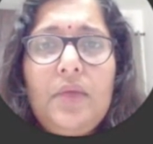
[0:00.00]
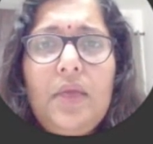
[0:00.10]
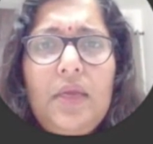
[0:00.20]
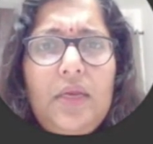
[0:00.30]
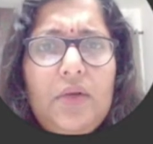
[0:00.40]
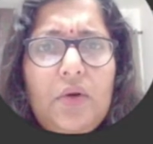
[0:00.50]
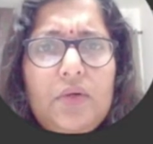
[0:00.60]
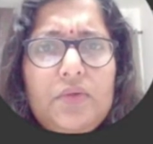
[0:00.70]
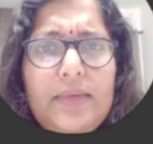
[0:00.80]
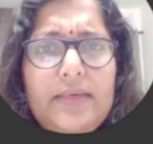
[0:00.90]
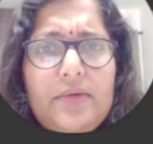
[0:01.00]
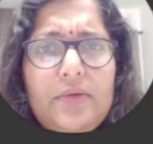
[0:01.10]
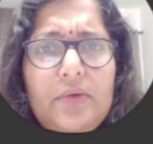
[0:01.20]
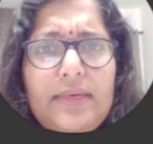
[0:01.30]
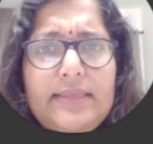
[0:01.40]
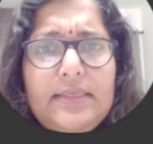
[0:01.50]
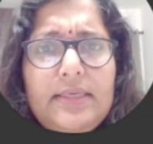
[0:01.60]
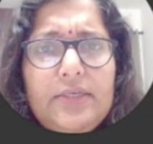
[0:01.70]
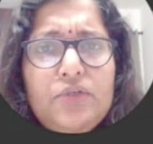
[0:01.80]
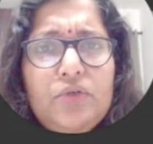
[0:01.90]
In order to enter your data,
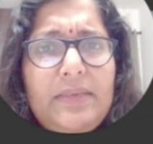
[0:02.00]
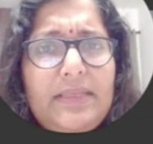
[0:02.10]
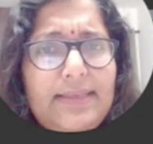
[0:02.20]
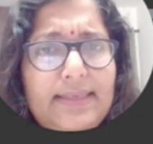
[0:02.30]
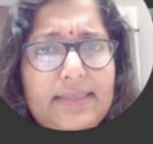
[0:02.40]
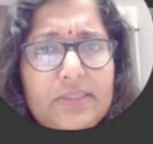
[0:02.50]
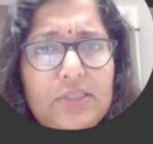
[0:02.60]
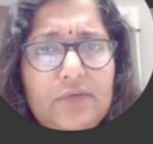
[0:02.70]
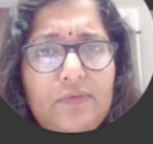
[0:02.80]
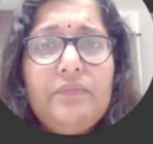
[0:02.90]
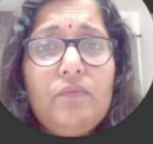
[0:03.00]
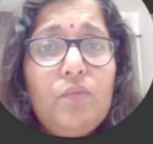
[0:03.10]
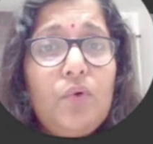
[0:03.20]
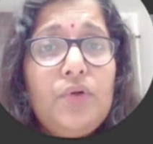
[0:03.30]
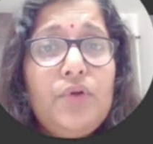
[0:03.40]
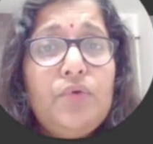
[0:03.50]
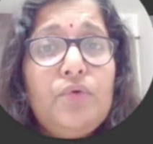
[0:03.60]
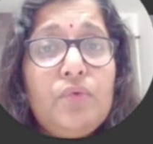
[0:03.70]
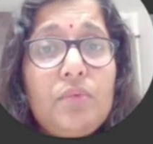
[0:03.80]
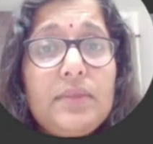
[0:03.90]
it should be in the datasheet view. What you
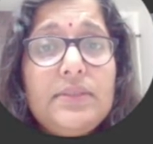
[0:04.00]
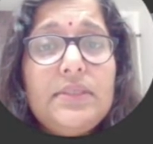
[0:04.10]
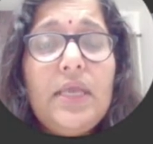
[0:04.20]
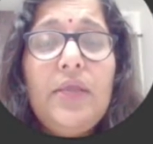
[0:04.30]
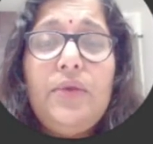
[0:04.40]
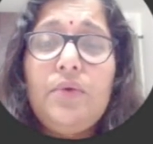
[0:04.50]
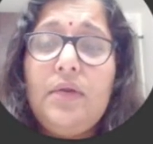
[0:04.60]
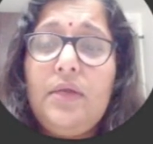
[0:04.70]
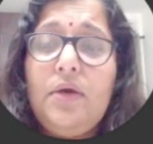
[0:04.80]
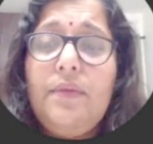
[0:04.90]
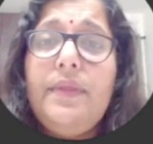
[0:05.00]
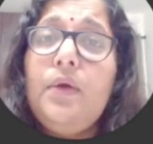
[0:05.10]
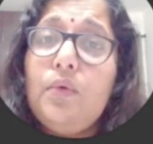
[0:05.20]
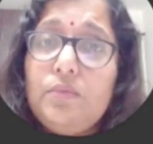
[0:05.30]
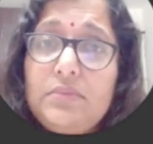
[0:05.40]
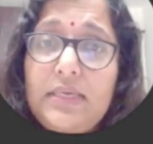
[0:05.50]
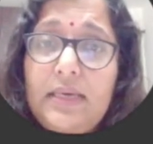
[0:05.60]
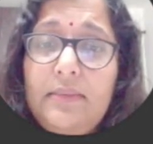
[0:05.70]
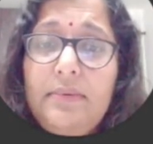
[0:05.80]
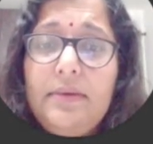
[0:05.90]
do is you click on the Home
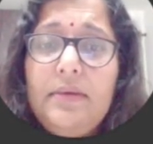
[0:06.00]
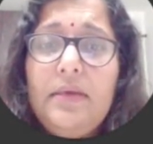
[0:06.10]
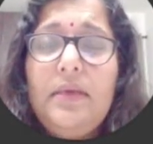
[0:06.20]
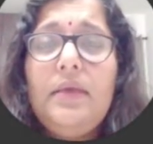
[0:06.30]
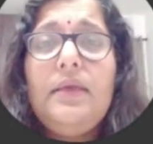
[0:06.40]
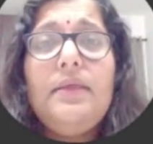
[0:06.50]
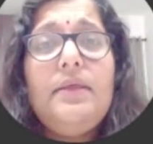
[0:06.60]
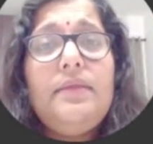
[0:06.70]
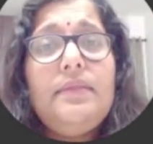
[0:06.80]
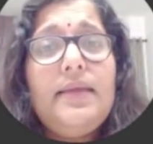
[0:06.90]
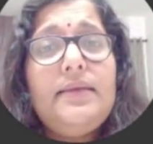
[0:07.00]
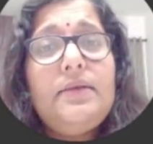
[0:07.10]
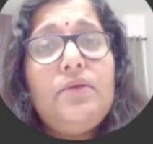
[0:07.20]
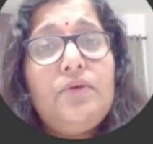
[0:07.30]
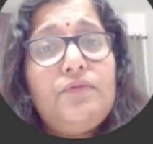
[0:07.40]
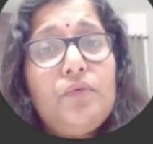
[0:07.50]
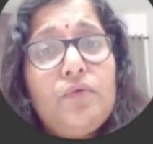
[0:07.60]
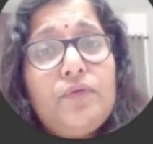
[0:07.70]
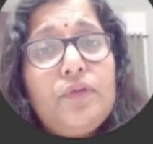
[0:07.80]
tab. In that, you have to go for the